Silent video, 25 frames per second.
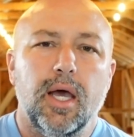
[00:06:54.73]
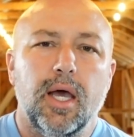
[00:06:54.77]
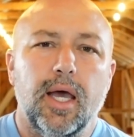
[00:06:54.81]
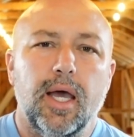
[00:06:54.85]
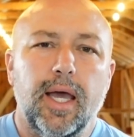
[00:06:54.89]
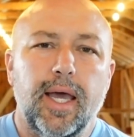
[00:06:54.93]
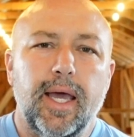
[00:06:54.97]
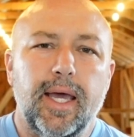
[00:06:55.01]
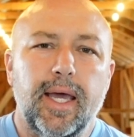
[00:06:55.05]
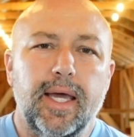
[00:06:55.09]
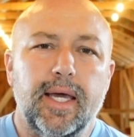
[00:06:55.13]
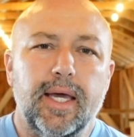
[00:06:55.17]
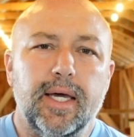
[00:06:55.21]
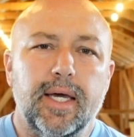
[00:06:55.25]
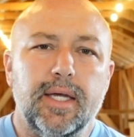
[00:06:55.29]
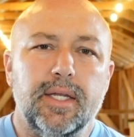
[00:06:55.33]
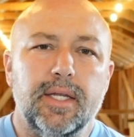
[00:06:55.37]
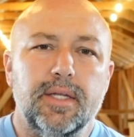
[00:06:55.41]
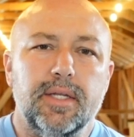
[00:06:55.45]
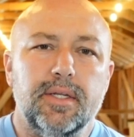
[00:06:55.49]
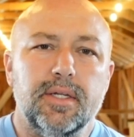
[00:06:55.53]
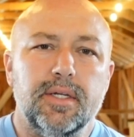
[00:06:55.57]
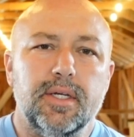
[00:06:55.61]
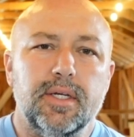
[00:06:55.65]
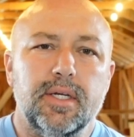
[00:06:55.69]

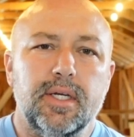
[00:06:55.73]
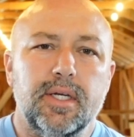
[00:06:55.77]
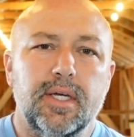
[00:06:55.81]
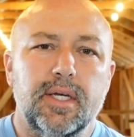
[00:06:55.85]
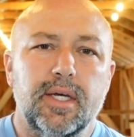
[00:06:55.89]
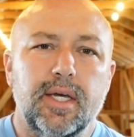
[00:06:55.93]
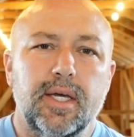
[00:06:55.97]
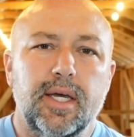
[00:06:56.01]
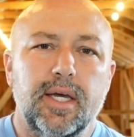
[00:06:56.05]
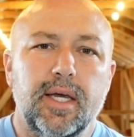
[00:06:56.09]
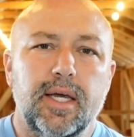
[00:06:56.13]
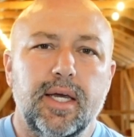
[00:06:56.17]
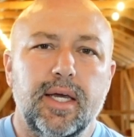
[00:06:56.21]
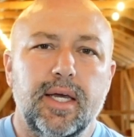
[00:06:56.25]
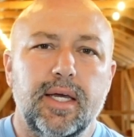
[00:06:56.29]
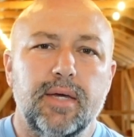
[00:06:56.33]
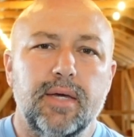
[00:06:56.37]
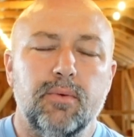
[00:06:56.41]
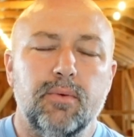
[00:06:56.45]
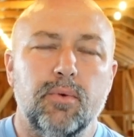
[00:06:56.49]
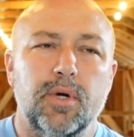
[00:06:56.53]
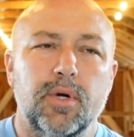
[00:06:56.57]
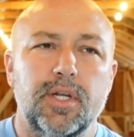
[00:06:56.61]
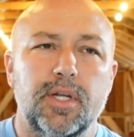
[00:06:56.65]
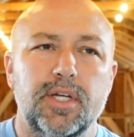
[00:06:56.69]
And
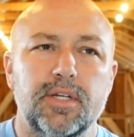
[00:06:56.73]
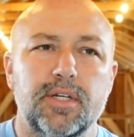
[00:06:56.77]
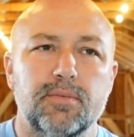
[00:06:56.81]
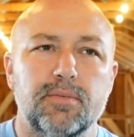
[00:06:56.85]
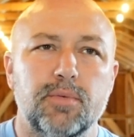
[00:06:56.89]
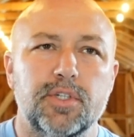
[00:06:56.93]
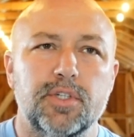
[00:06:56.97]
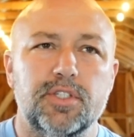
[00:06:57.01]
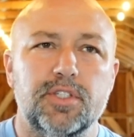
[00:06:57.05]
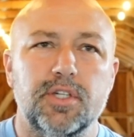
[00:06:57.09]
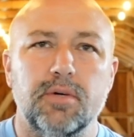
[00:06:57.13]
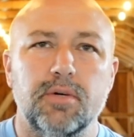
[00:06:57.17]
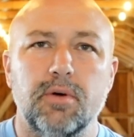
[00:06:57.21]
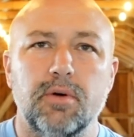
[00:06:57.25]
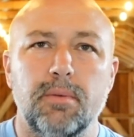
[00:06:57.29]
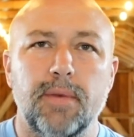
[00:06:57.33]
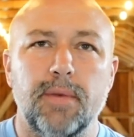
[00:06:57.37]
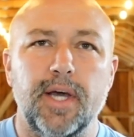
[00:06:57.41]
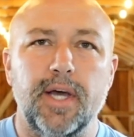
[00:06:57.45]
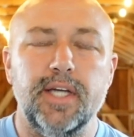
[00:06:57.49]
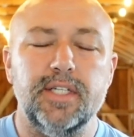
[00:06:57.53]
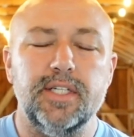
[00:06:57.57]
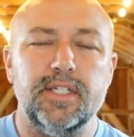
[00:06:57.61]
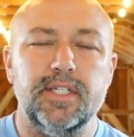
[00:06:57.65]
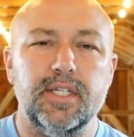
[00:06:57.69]
what's so
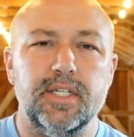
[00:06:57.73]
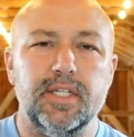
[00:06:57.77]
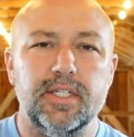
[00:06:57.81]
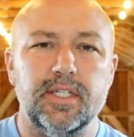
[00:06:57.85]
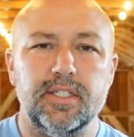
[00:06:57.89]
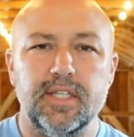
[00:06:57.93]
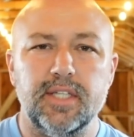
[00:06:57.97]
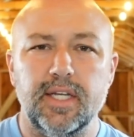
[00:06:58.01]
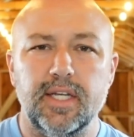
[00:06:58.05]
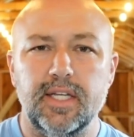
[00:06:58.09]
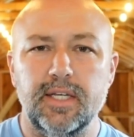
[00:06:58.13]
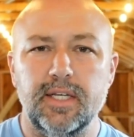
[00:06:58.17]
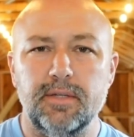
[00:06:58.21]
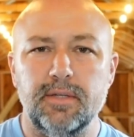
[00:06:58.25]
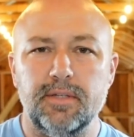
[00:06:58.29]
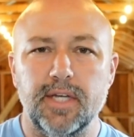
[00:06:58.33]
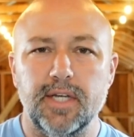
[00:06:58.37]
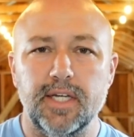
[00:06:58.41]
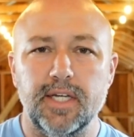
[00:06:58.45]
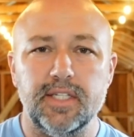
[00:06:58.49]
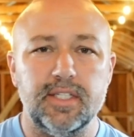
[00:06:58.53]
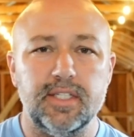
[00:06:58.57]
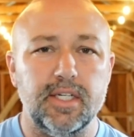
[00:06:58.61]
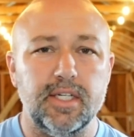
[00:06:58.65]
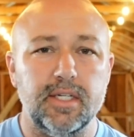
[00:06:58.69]
amazing is that he
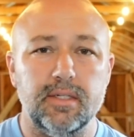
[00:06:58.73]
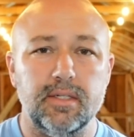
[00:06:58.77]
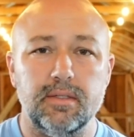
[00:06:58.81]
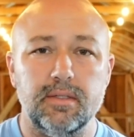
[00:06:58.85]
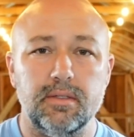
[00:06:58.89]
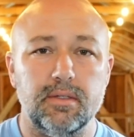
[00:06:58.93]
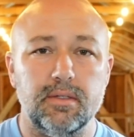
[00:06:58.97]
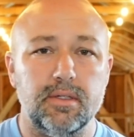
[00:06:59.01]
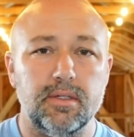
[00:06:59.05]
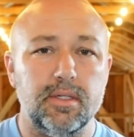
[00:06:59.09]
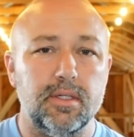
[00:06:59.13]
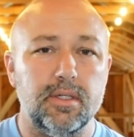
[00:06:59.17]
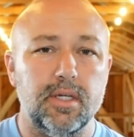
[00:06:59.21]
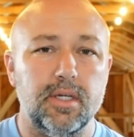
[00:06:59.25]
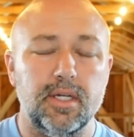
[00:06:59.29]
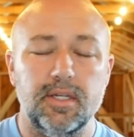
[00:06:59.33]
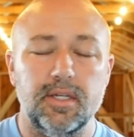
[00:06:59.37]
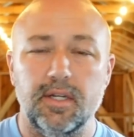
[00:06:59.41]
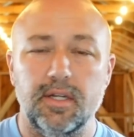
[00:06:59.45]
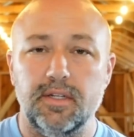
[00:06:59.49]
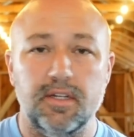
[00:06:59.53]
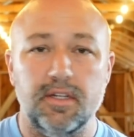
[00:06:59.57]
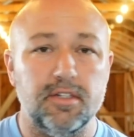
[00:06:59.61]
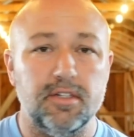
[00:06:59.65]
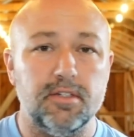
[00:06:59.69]
takes in,
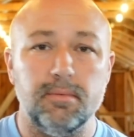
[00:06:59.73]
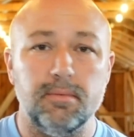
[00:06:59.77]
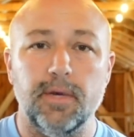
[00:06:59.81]
it doesn't